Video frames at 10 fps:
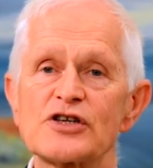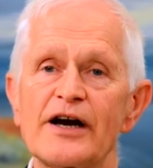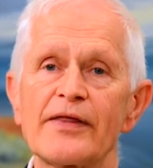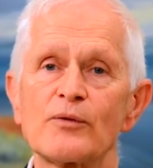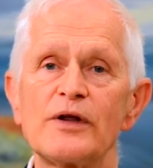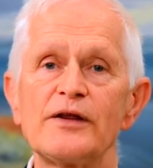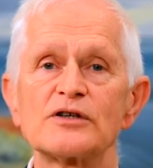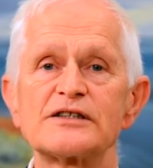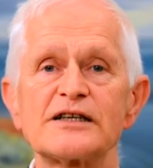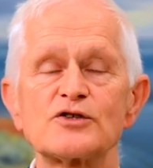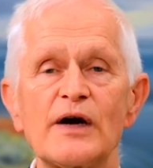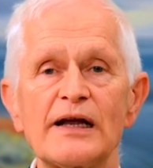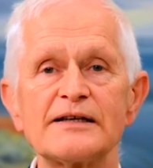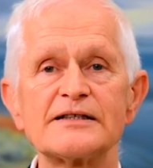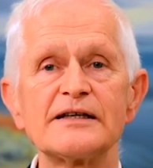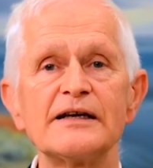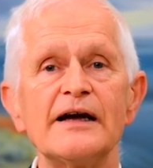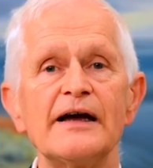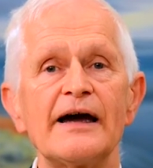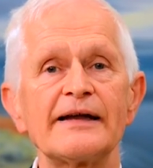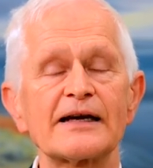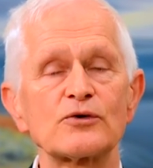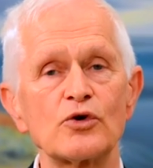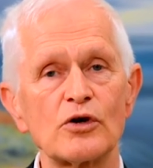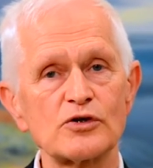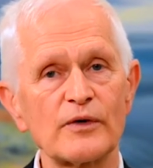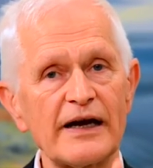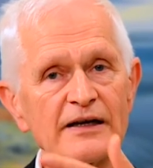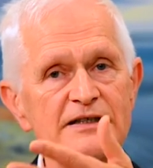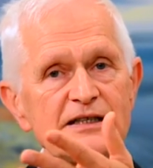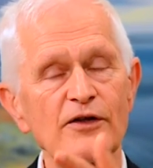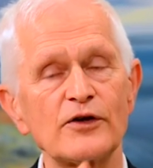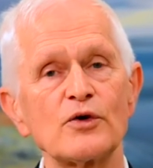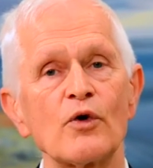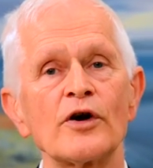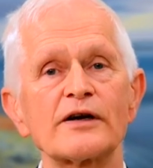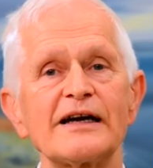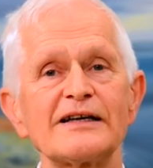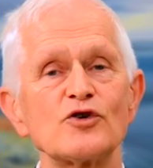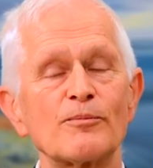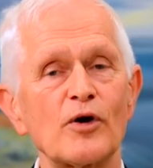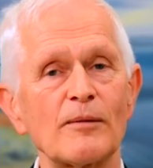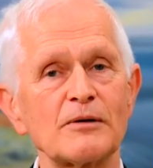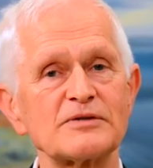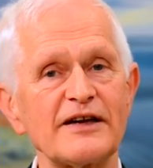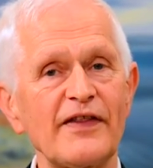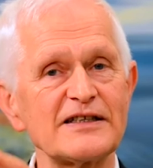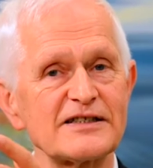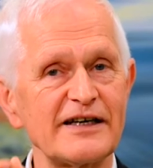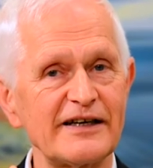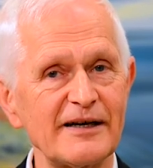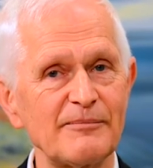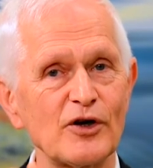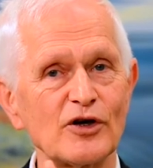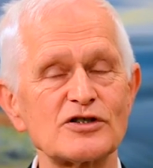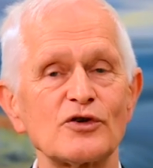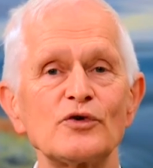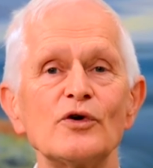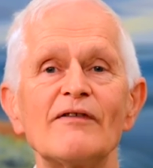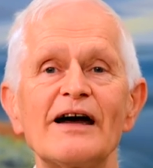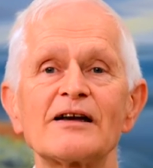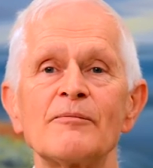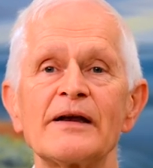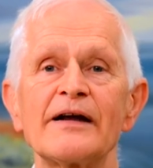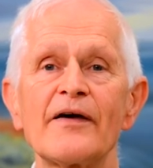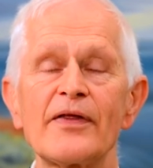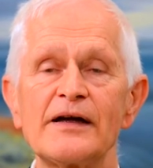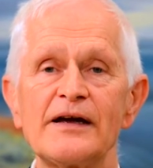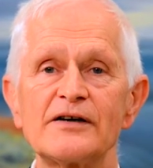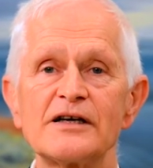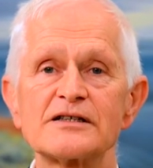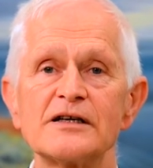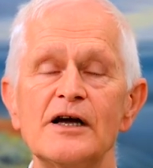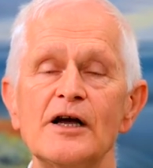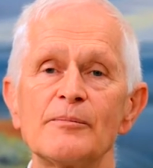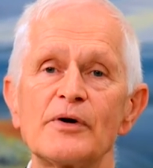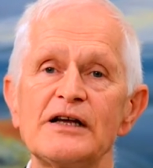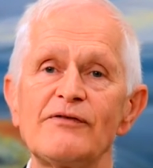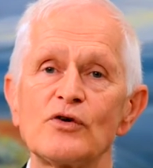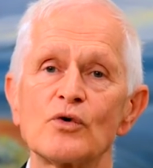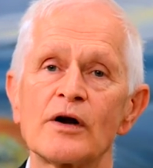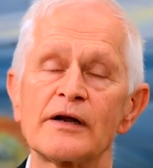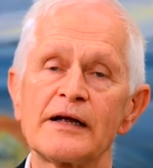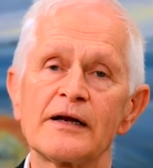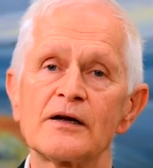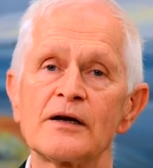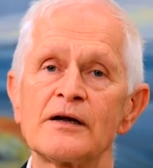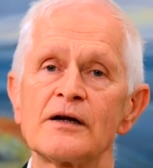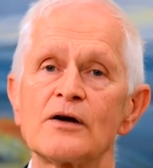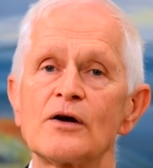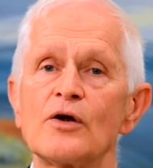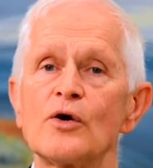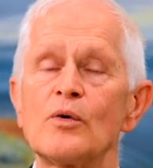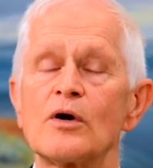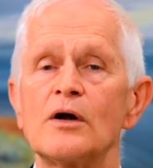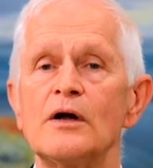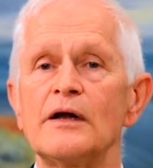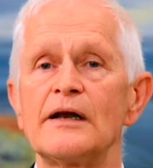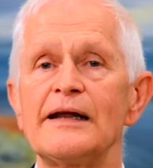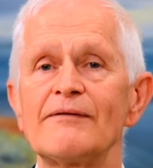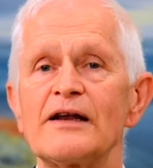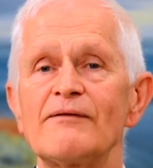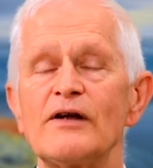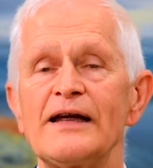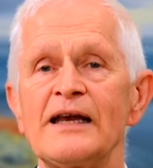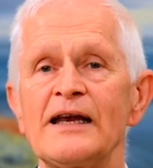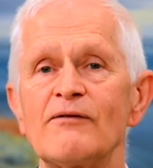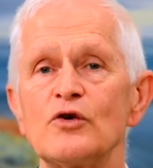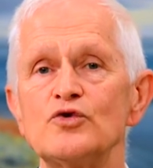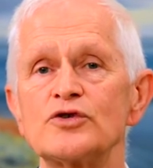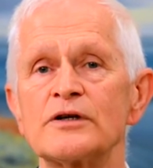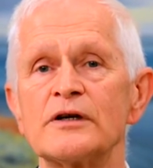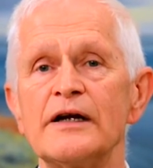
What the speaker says: other with your sexuality, and that could also guarantee that you will not get your problems in this area because you have had them in other areas. But if you are in a lower level in evolution,